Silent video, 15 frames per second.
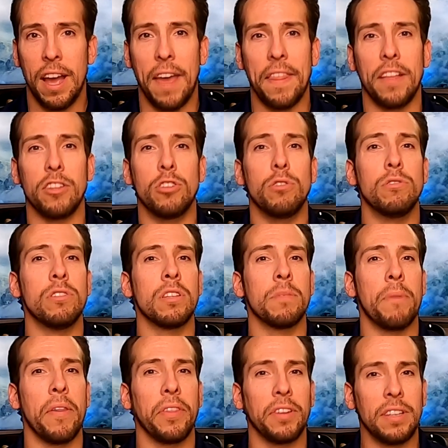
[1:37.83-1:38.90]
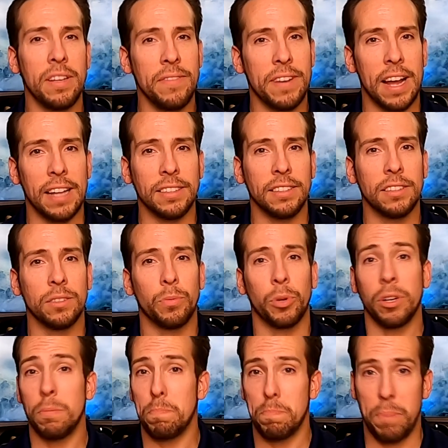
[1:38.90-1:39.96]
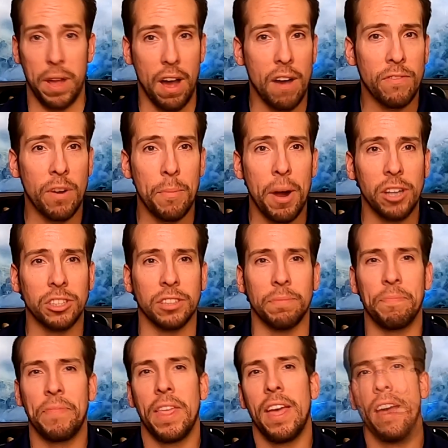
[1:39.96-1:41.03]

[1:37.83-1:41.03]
and then using monthly dividends, we're gonna pay off our margin.